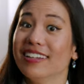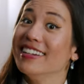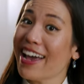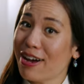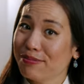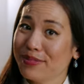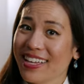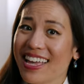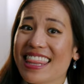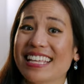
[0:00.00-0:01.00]
Now,
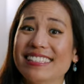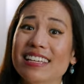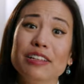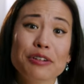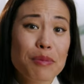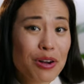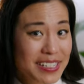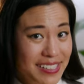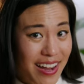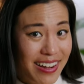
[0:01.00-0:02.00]
this is a little more
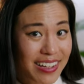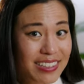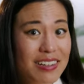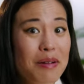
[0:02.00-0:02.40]
exciting,